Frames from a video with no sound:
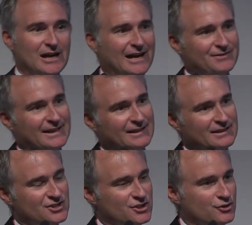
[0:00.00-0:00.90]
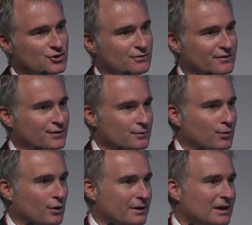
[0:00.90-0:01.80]
I have to get an institutional review
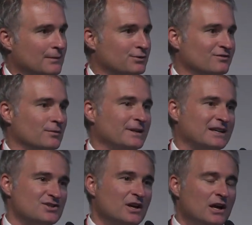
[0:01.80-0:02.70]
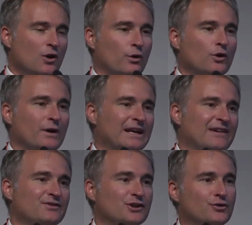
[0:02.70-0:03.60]
board approval because we're going
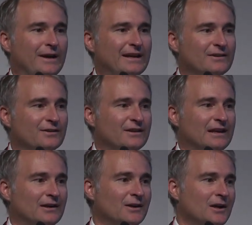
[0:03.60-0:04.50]
after a grander thing.